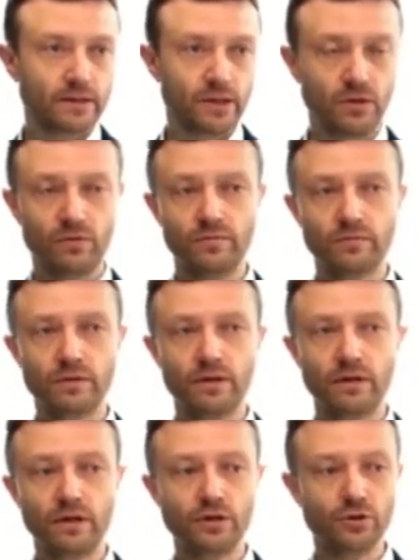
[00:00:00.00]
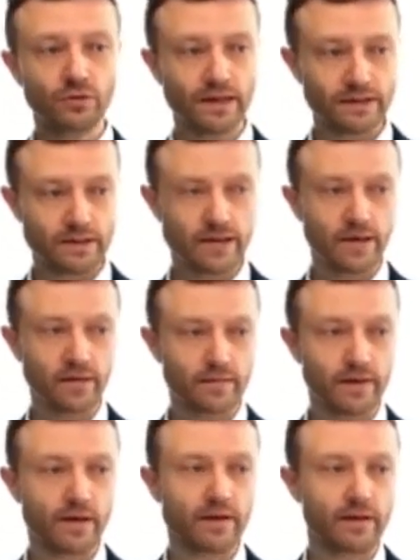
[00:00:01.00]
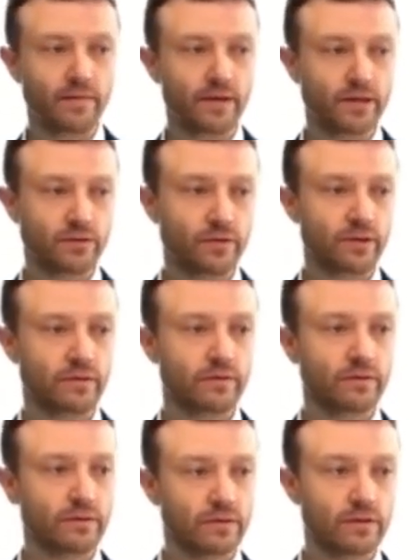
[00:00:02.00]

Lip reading: So in June last year, the ministry